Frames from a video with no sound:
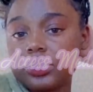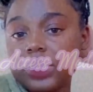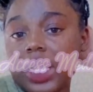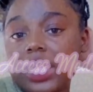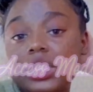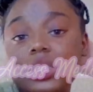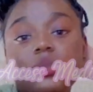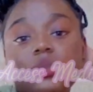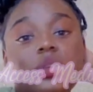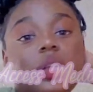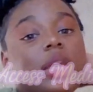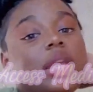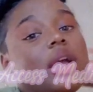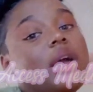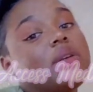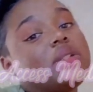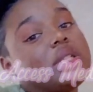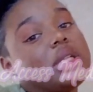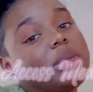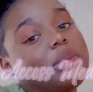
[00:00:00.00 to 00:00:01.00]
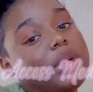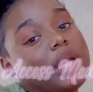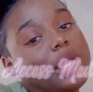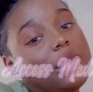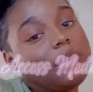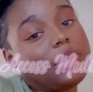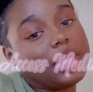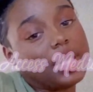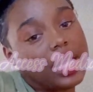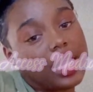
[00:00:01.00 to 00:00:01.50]
But I just feel like y'all was trying to
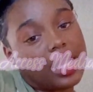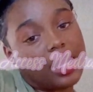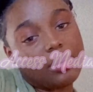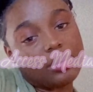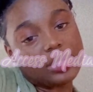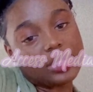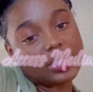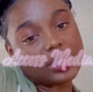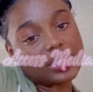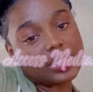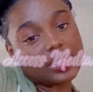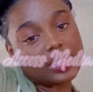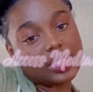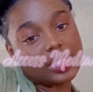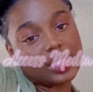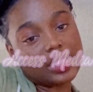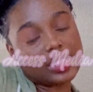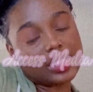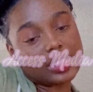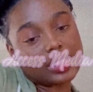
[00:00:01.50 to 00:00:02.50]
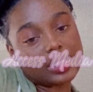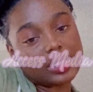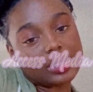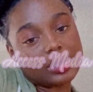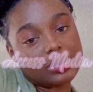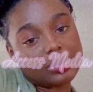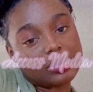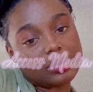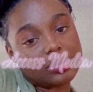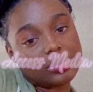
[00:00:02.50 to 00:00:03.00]
play me like I was just ugly or
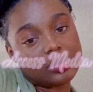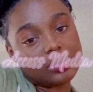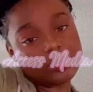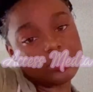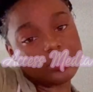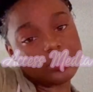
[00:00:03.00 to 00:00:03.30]
something.